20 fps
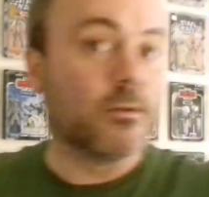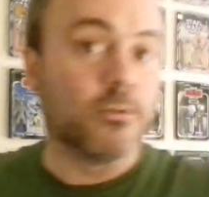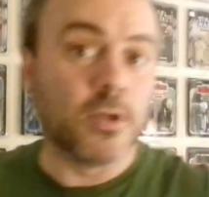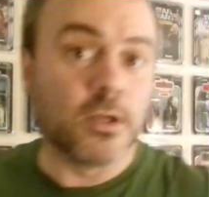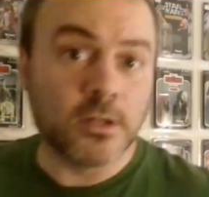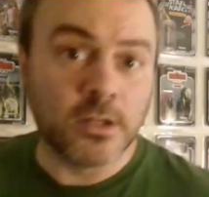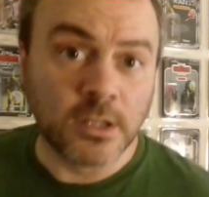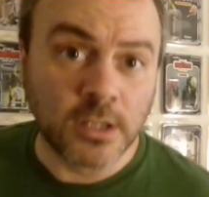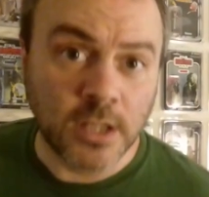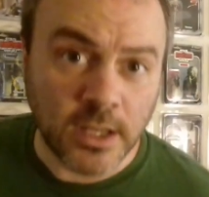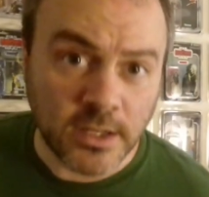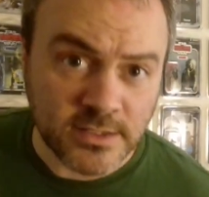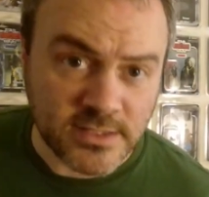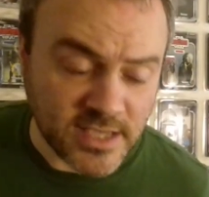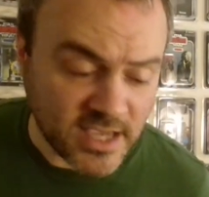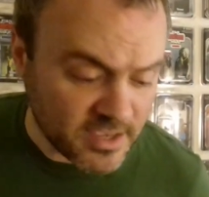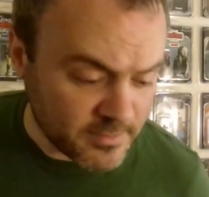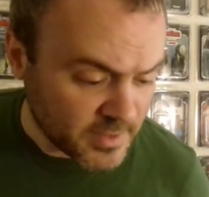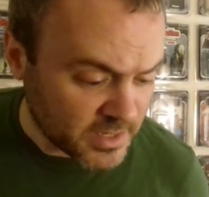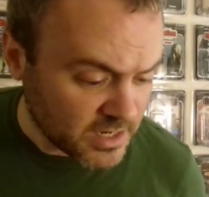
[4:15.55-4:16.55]
Not in a long
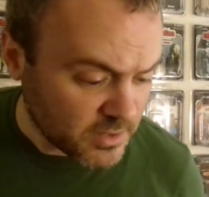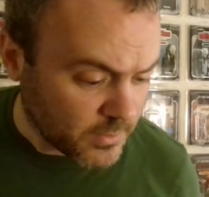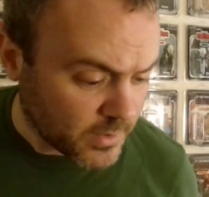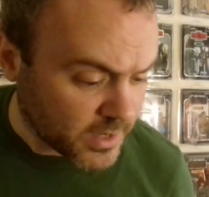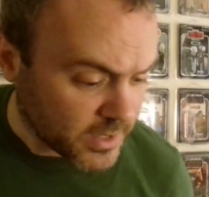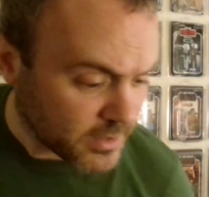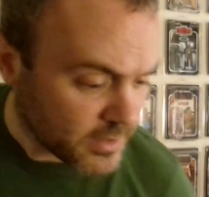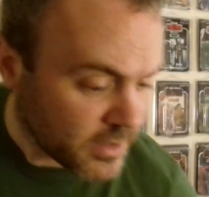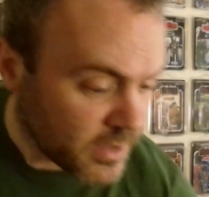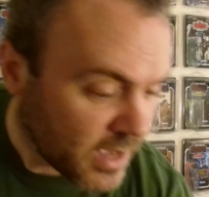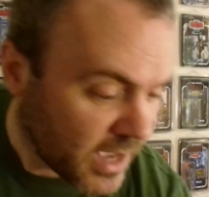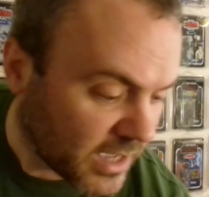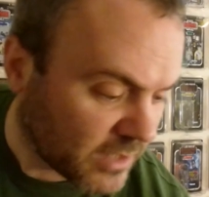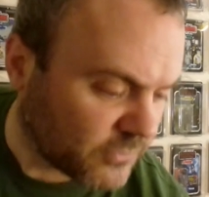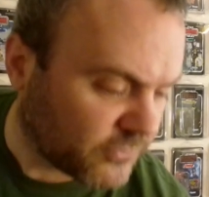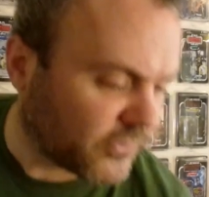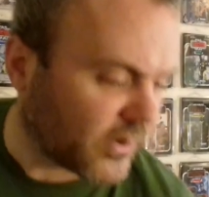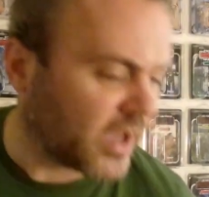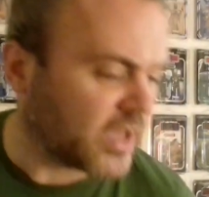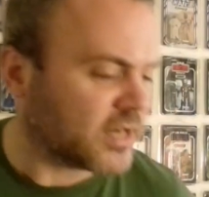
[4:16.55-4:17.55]
time, anyway. And
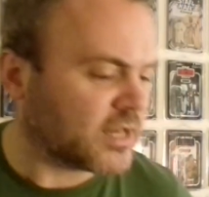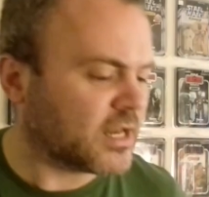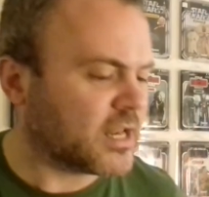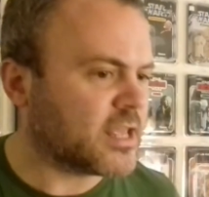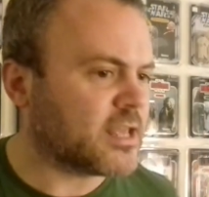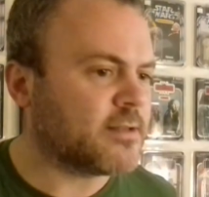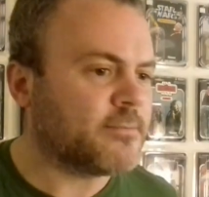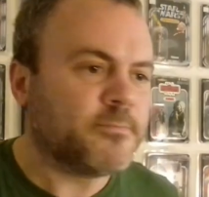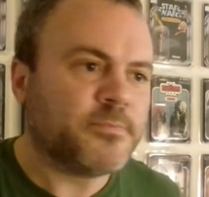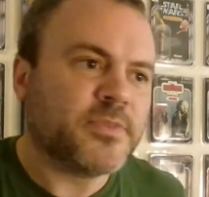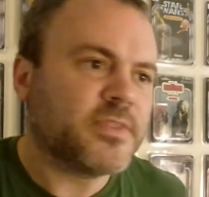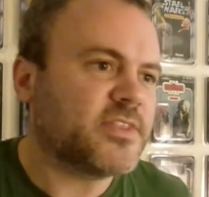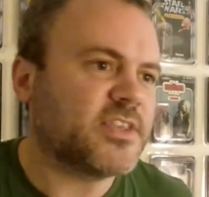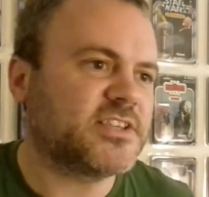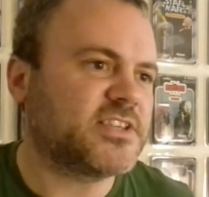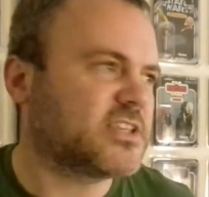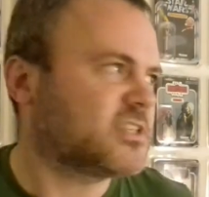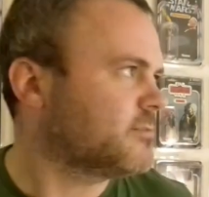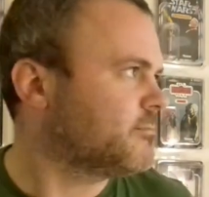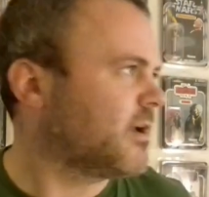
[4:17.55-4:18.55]
finally,
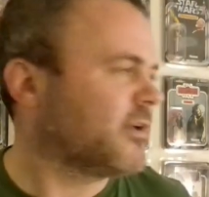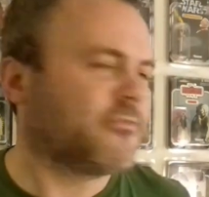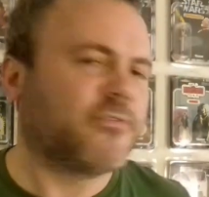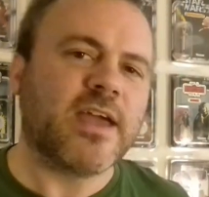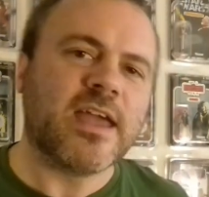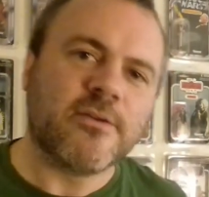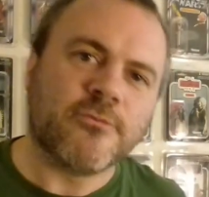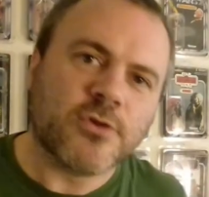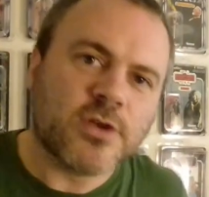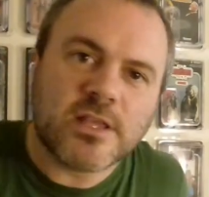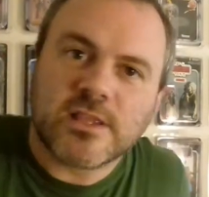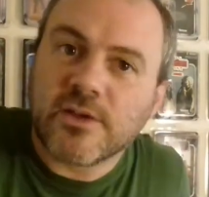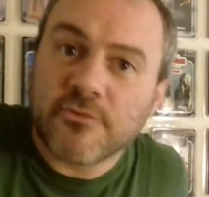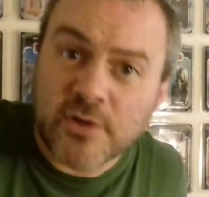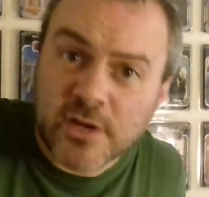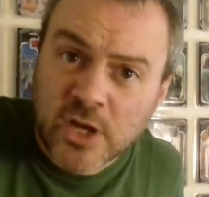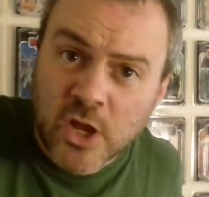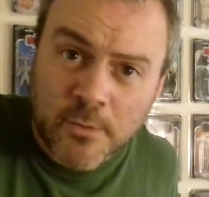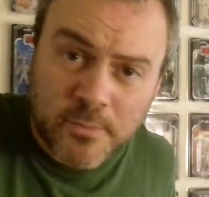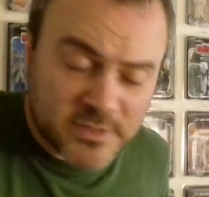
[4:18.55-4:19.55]
this isn't my favourite. They're
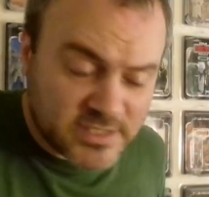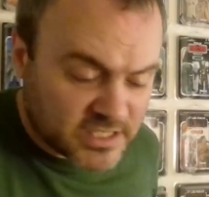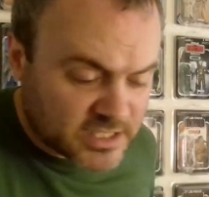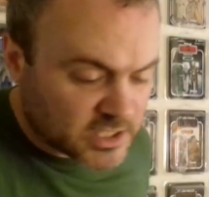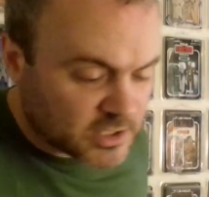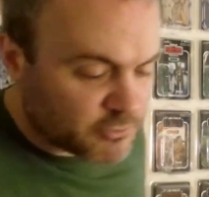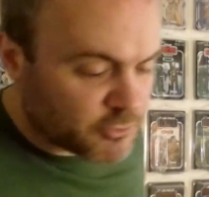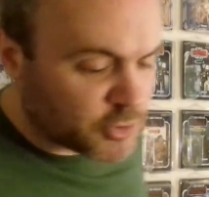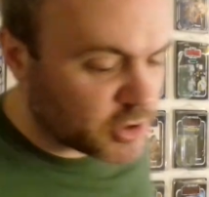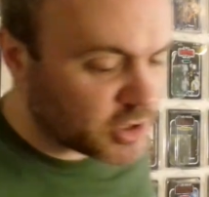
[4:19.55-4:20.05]
in no particular